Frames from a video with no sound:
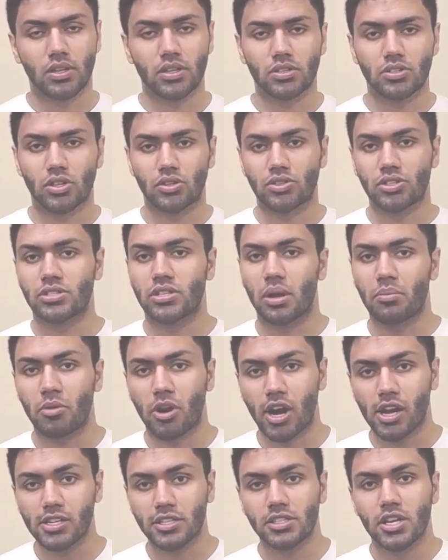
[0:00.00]
So to
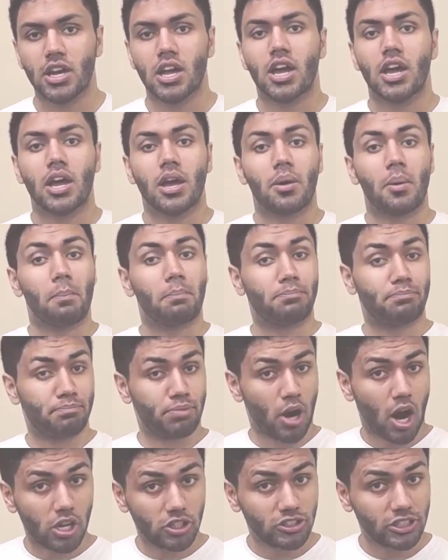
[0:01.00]
summarize,
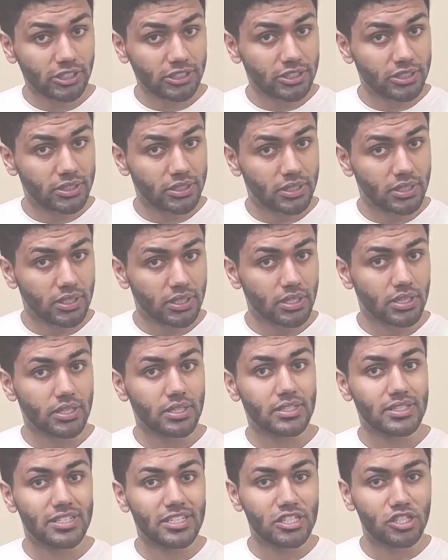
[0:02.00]
project
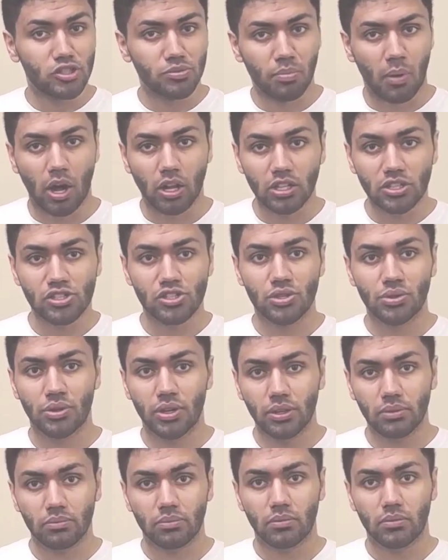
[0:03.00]
is the smallest
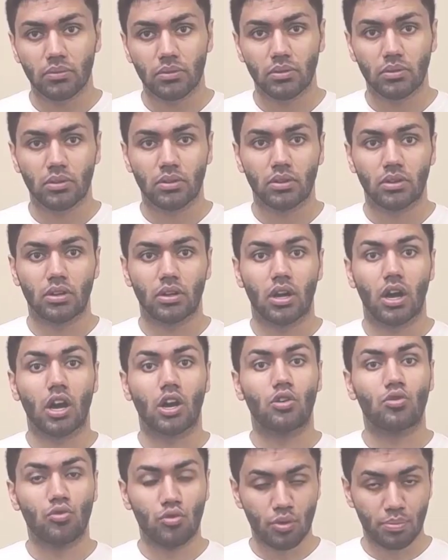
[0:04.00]
unit, a
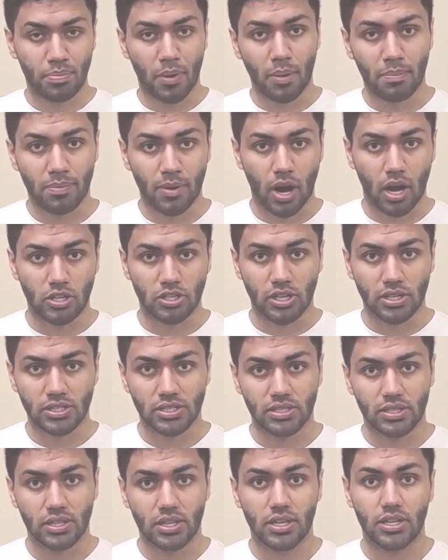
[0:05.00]
group of
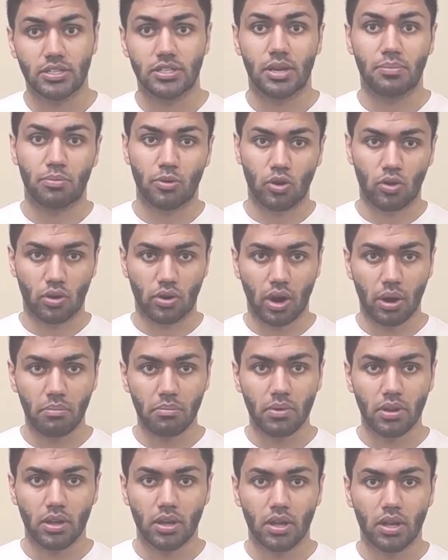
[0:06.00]
projects is a
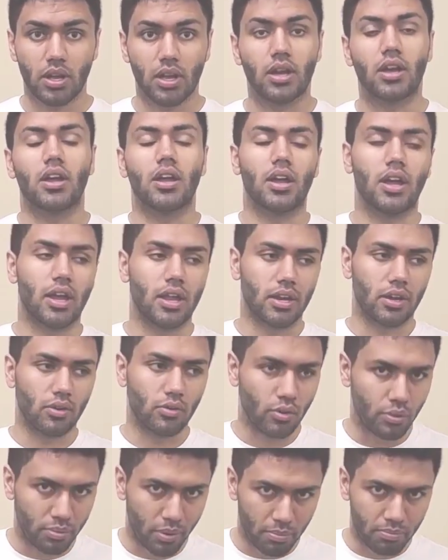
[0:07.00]
program, and a
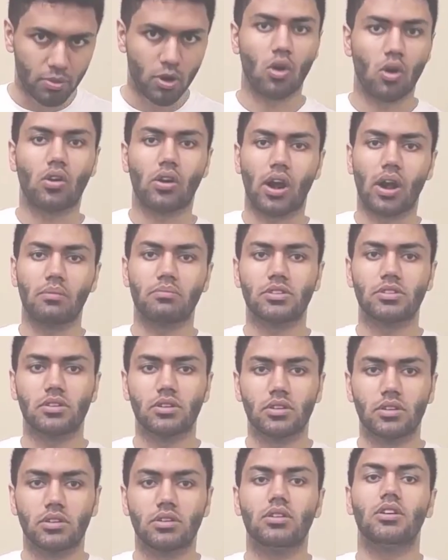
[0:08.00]
group of programs
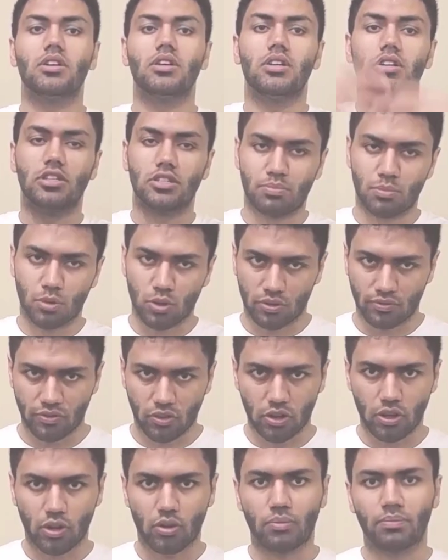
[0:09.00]
is a
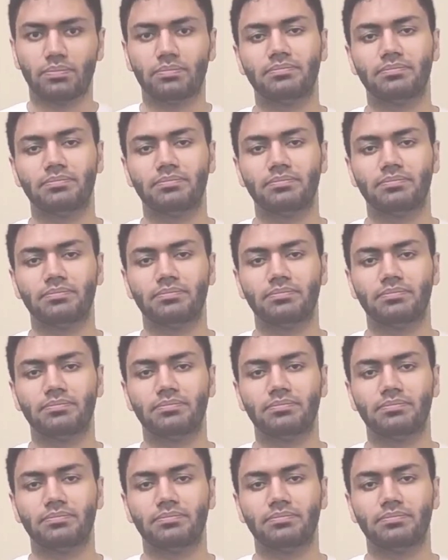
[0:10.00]
portfolio.